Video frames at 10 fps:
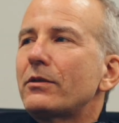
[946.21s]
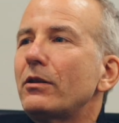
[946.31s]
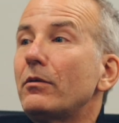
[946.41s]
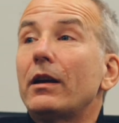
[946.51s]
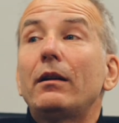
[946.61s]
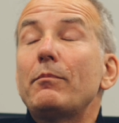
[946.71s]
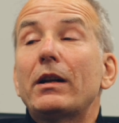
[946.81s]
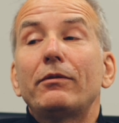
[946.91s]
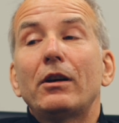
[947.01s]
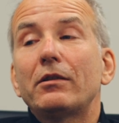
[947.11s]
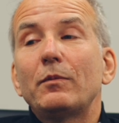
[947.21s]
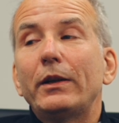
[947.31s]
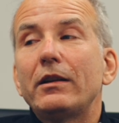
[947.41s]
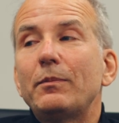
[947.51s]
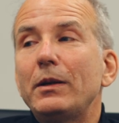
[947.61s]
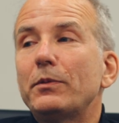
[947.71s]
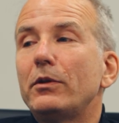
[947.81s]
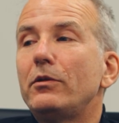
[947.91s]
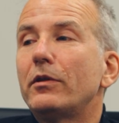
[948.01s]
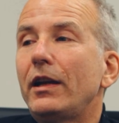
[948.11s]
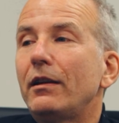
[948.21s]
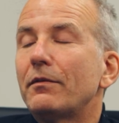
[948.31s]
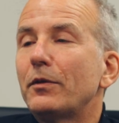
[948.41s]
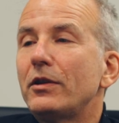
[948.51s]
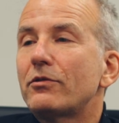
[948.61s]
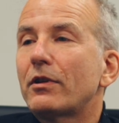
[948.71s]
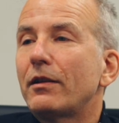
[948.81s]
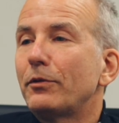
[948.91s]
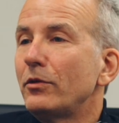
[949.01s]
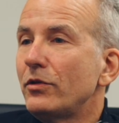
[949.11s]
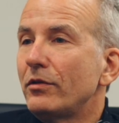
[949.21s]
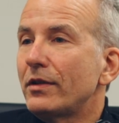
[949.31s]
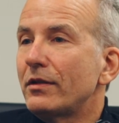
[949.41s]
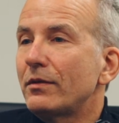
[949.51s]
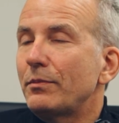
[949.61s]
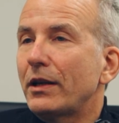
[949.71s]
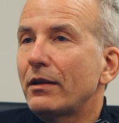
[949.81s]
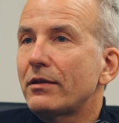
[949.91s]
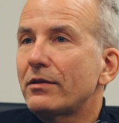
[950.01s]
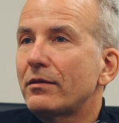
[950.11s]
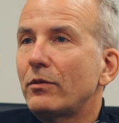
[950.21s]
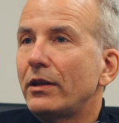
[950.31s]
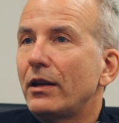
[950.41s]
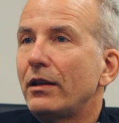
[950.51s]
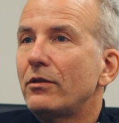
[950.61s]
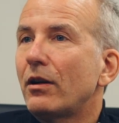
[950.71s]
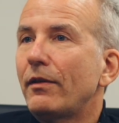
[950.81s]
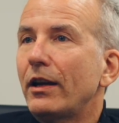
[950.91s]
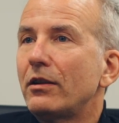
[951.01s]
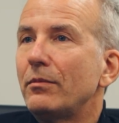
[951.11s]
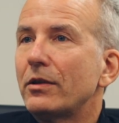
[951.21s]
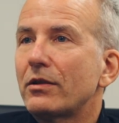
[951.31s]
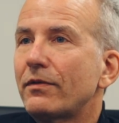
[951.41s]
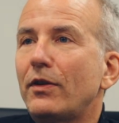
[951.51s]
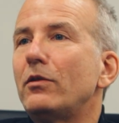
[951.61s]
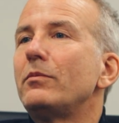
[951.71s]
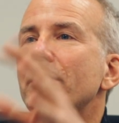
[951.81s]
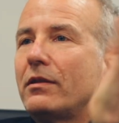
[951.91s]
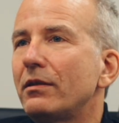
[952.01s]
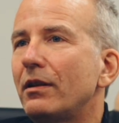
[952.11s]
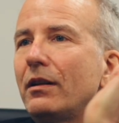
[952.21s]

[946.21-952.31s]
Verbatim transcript: So, and but I've talked to plenty of people who can't freeze dry fruit juices because when they draw vacuum, it just foams and,